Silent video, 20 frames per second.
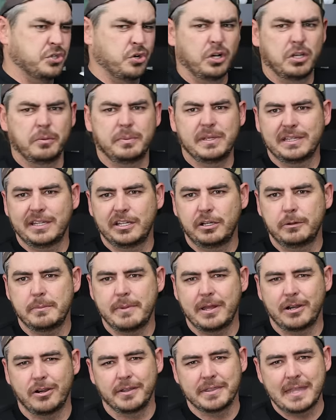control could be a little
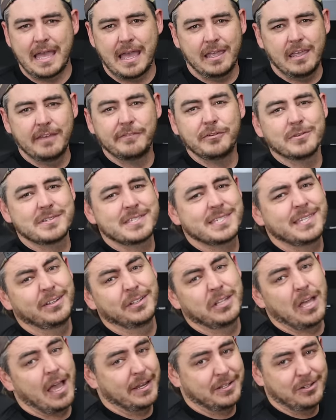bit better on that. If it was
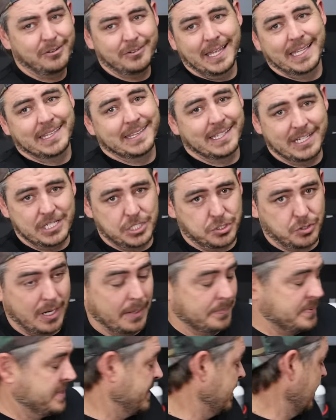sealed, I don't like that it
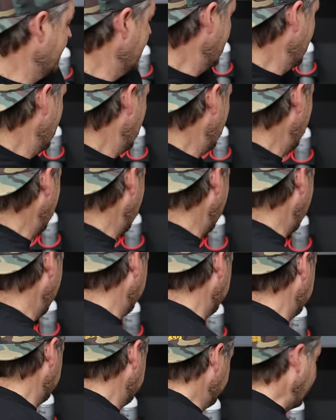drips.
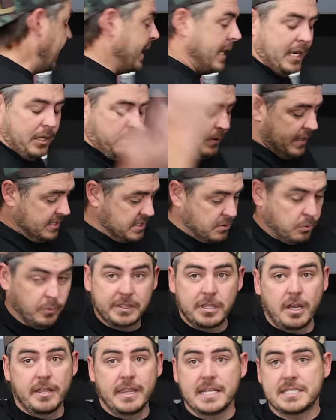But anyways,
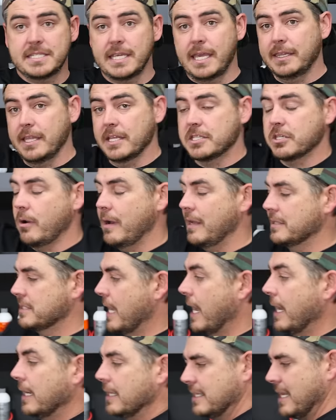with all that said, let's go
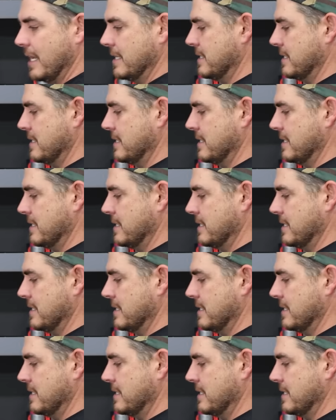outside and